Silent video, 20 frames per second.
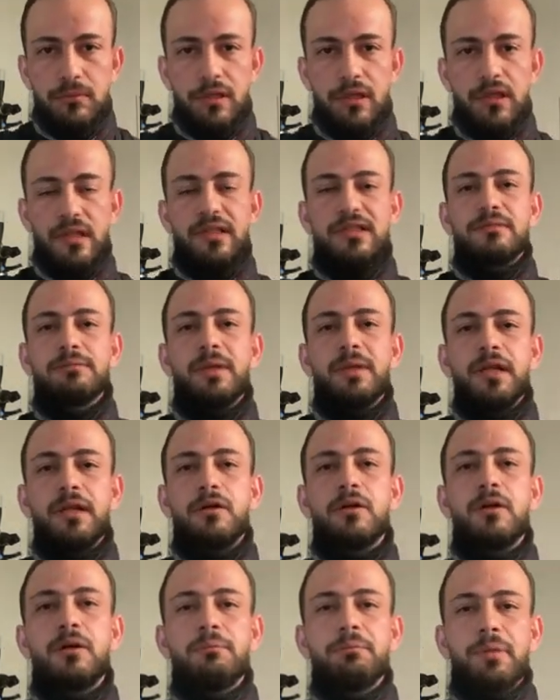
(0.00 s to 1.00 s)
There's many
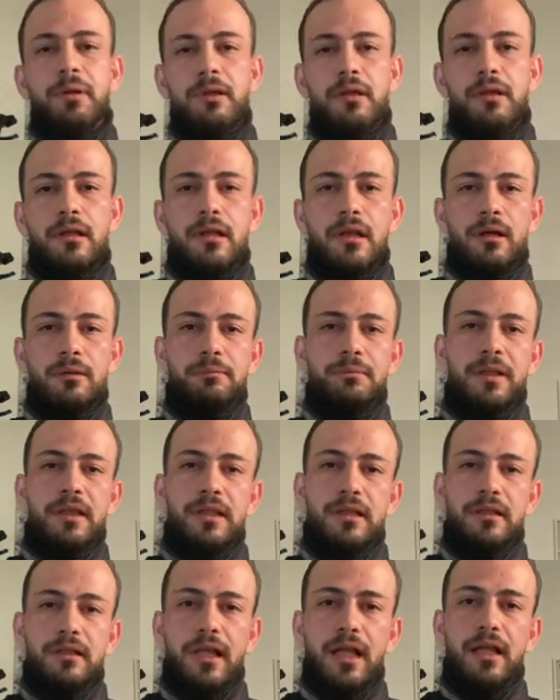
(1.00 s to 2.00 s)

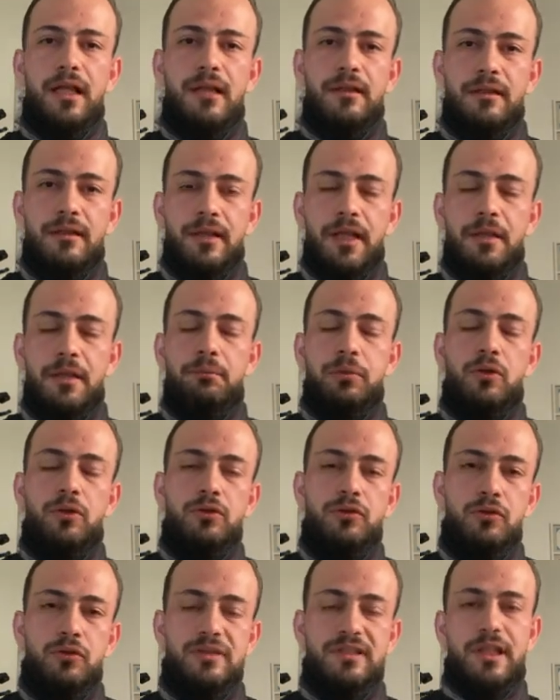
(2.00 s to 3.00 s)
company that they
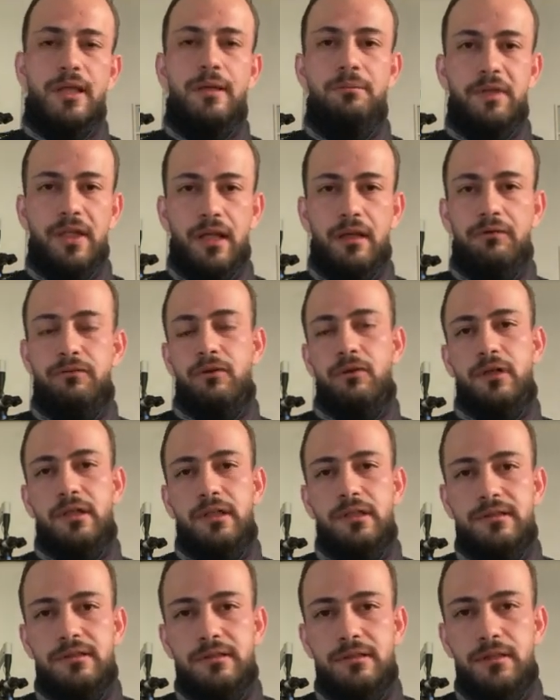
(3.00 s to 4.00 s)
produce MTA for
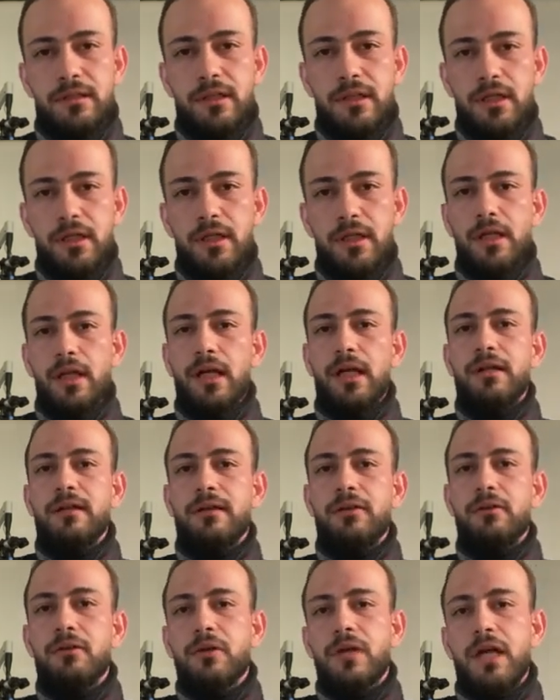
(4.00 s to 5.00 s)
us, and
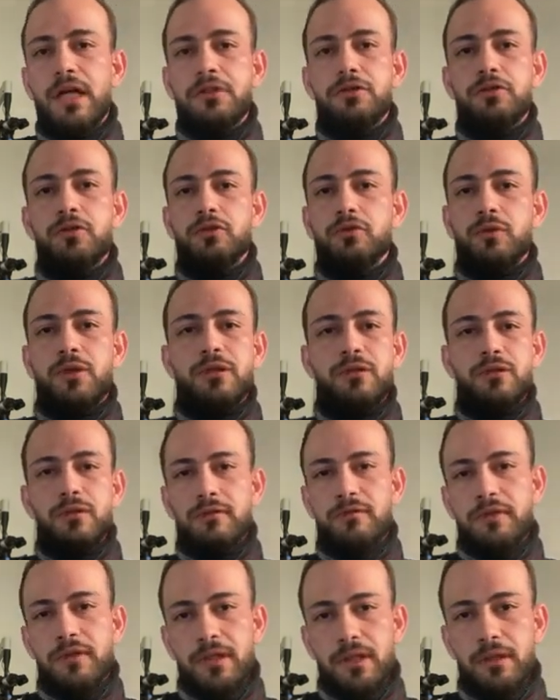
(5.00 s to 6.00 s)
you can choose one
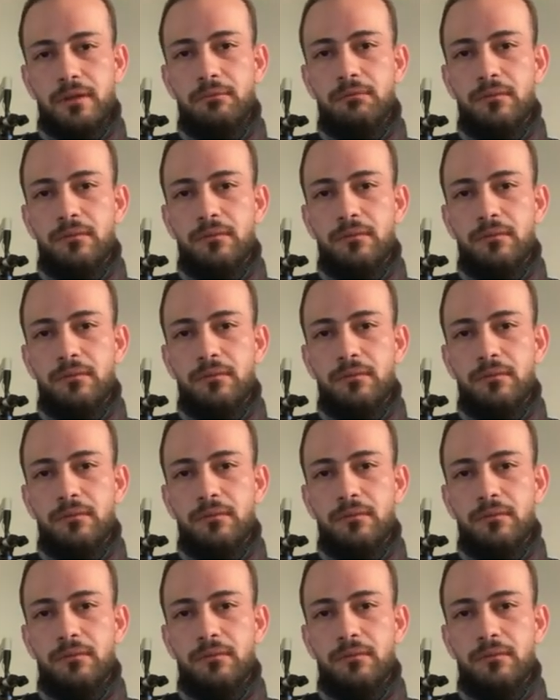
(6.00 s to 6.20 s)
of them.